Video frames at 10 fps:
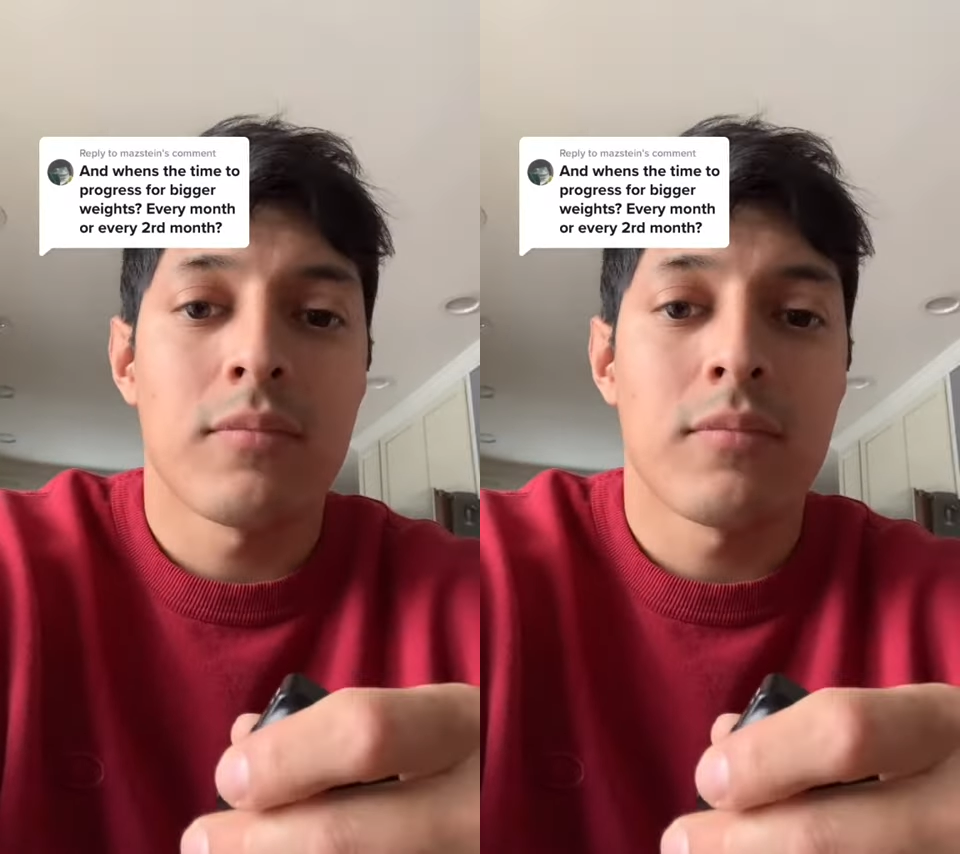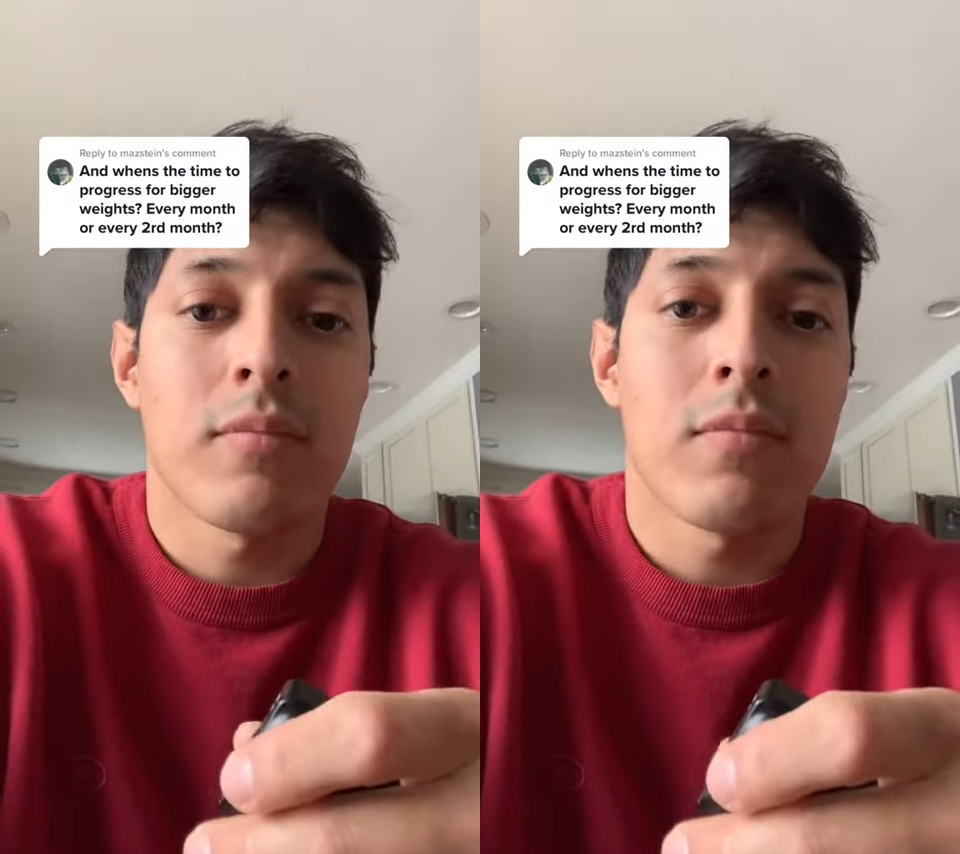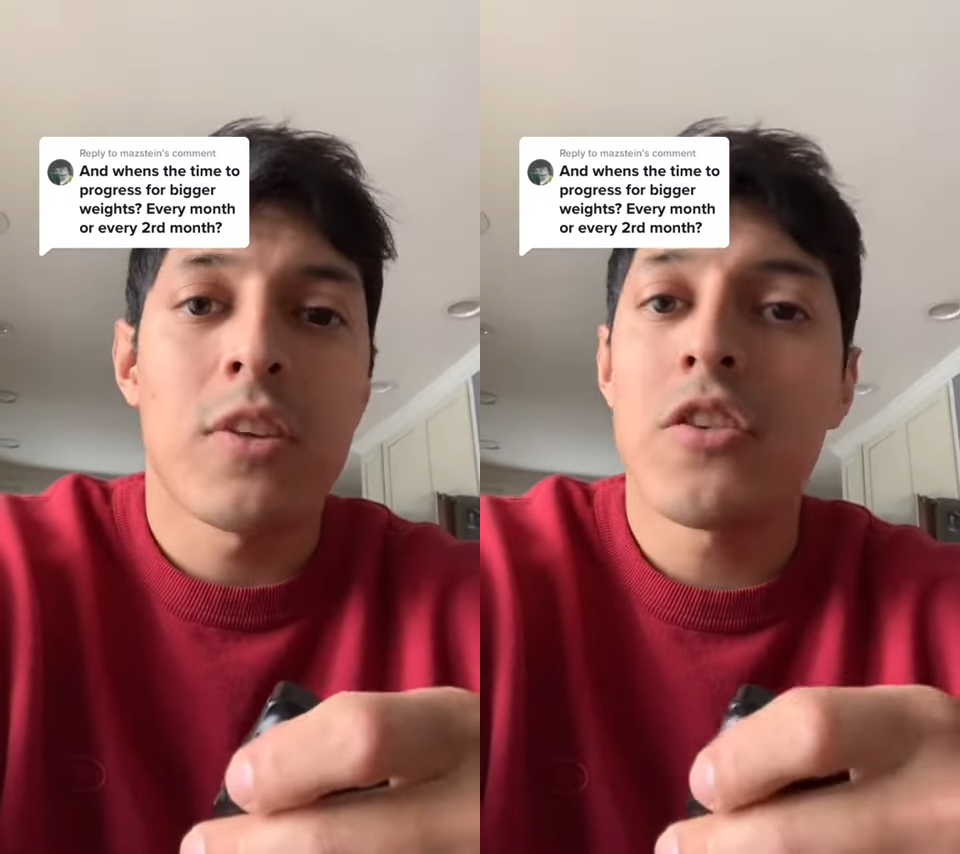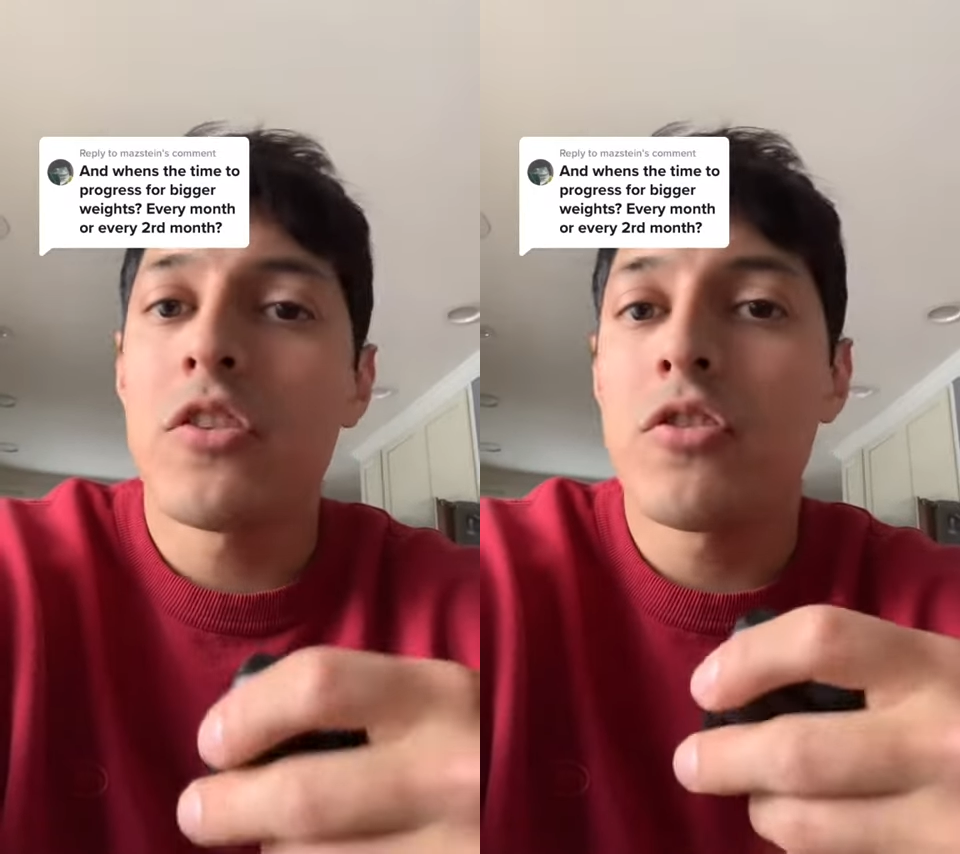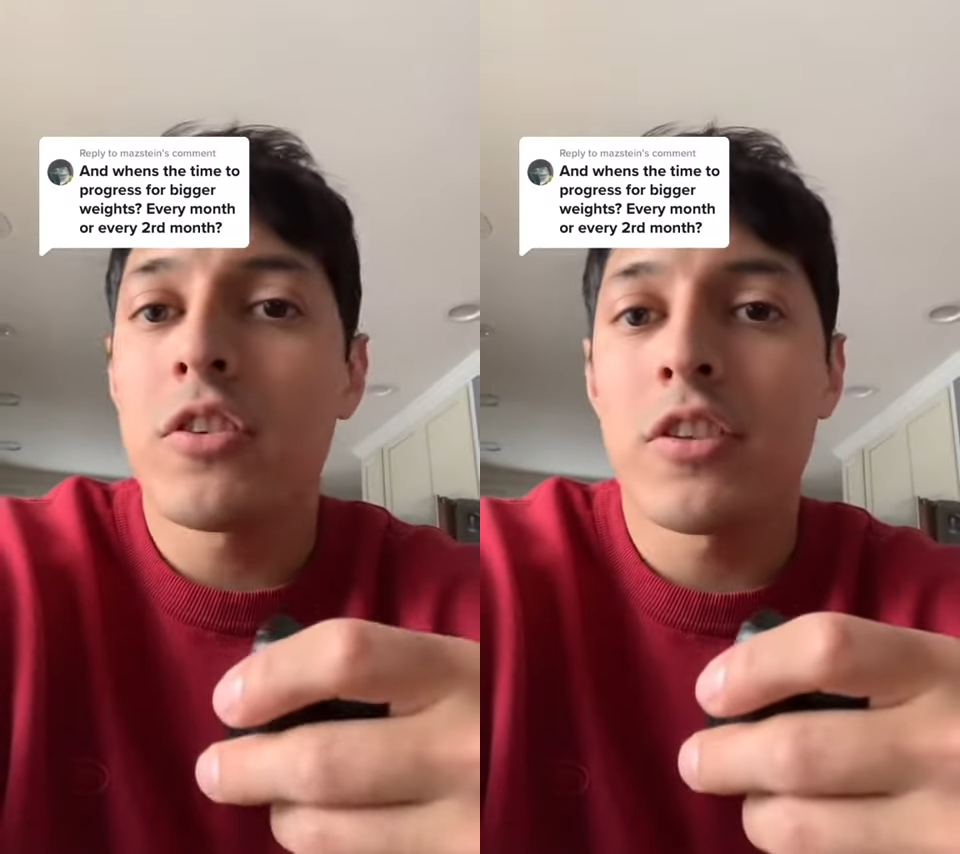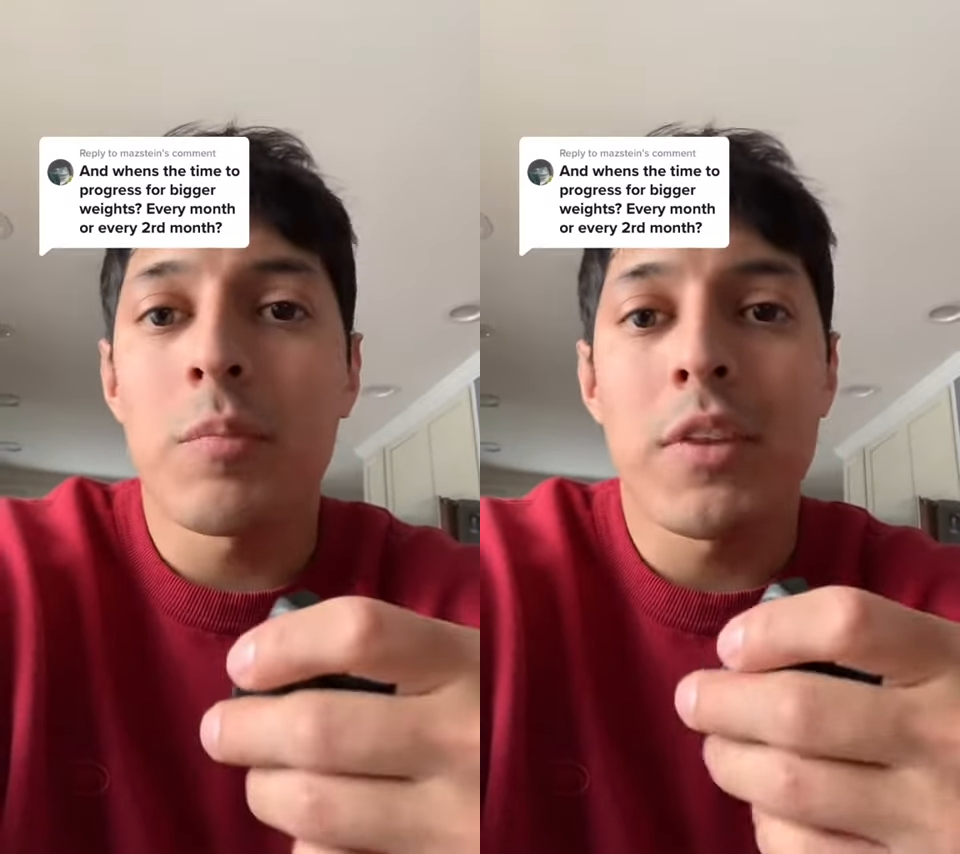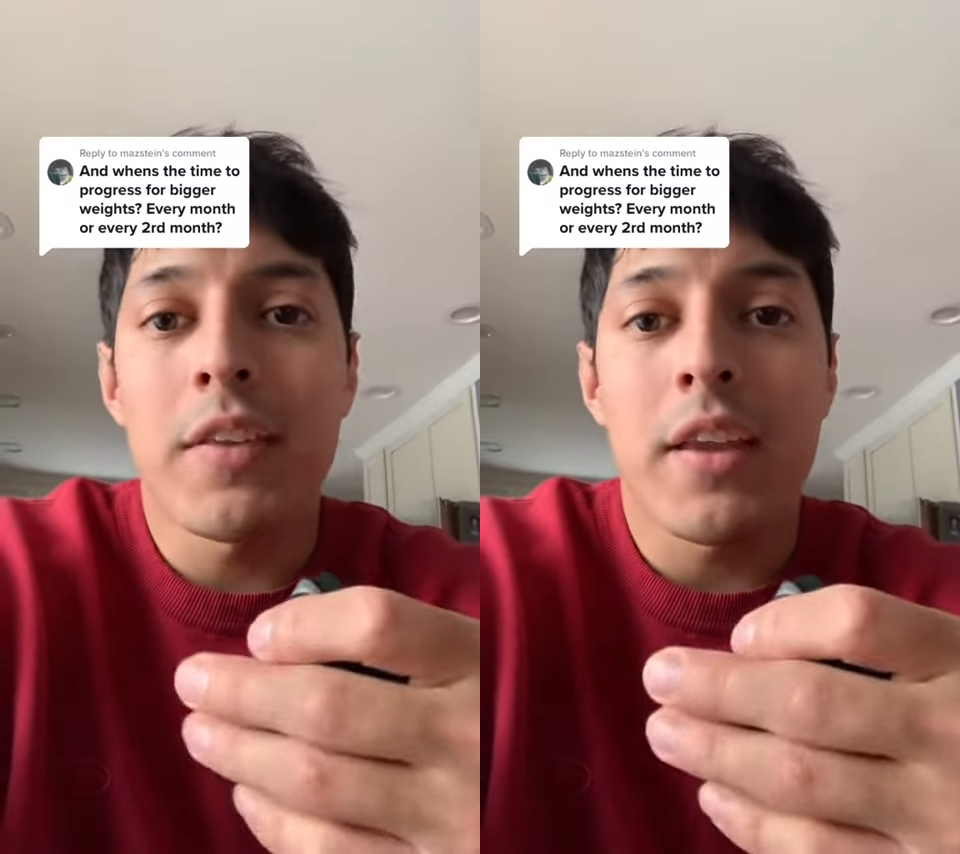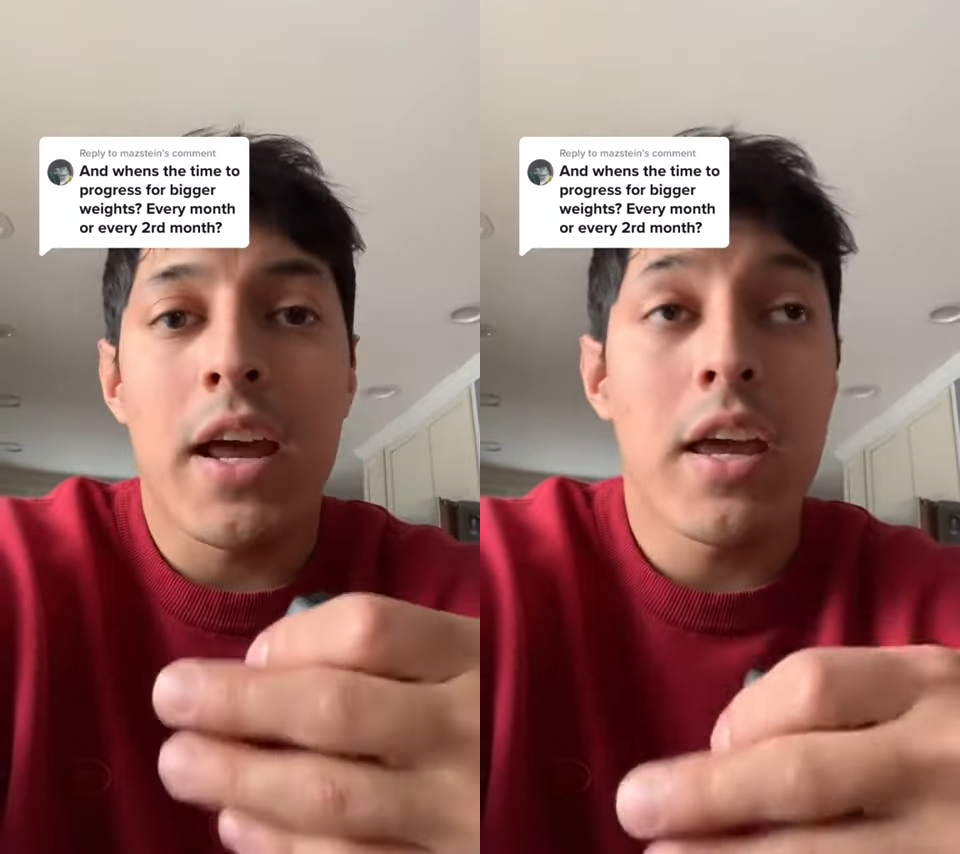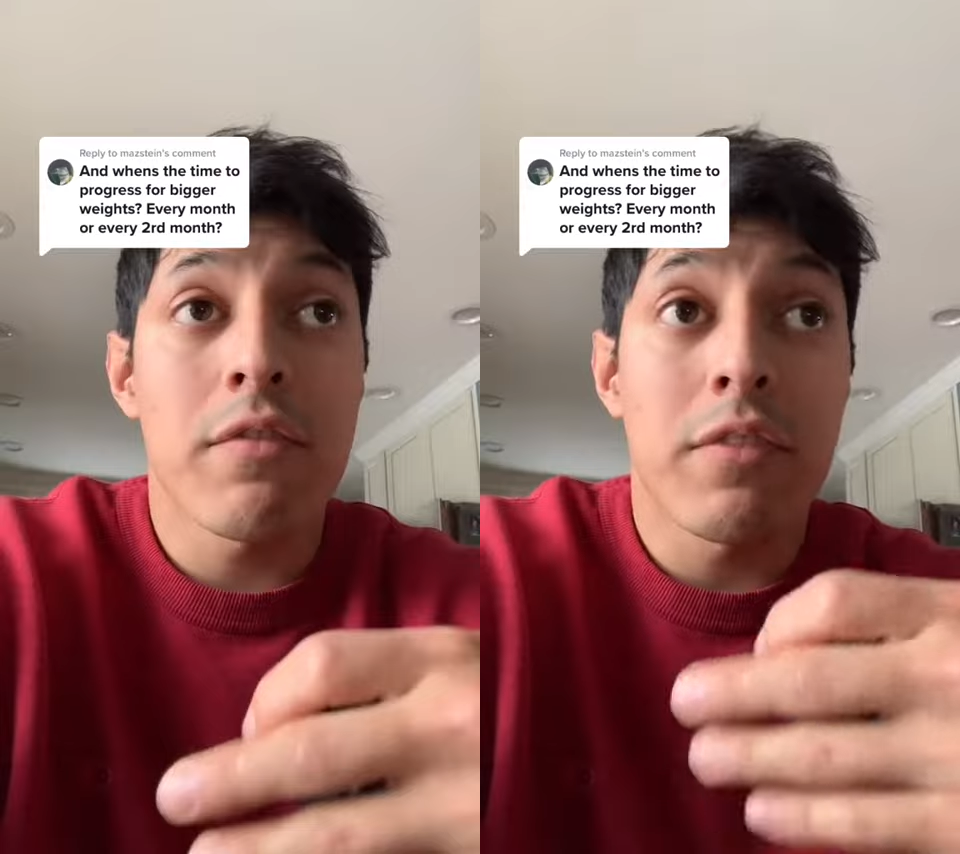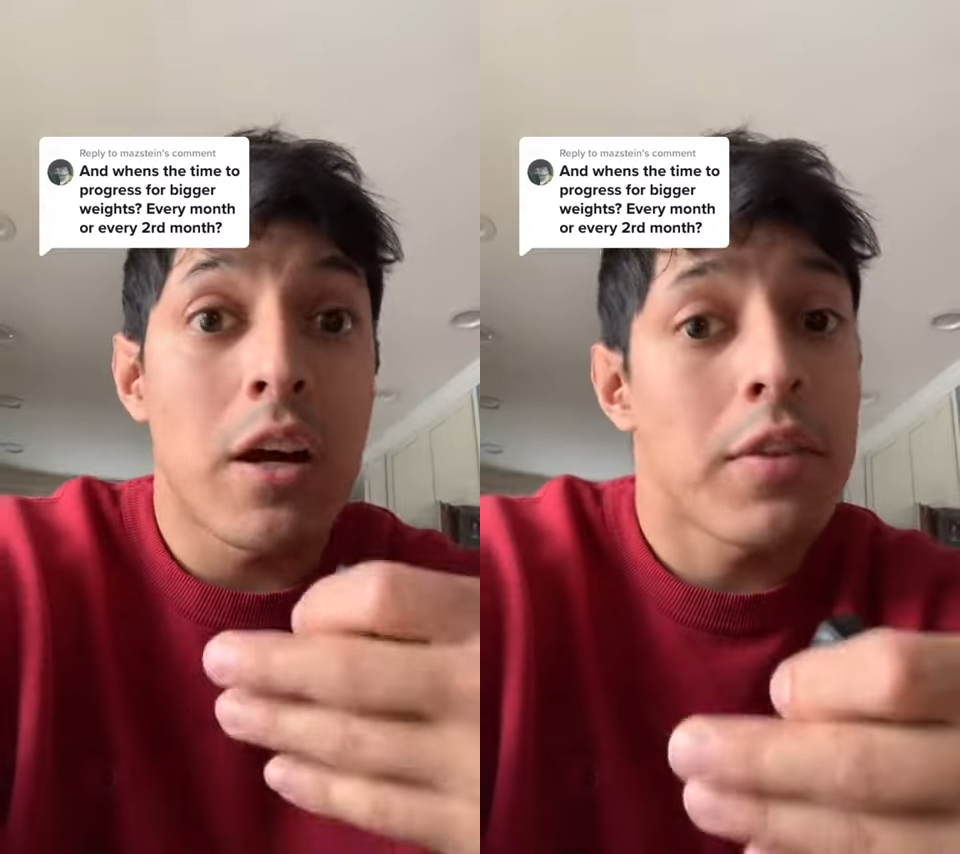This is just something that I have found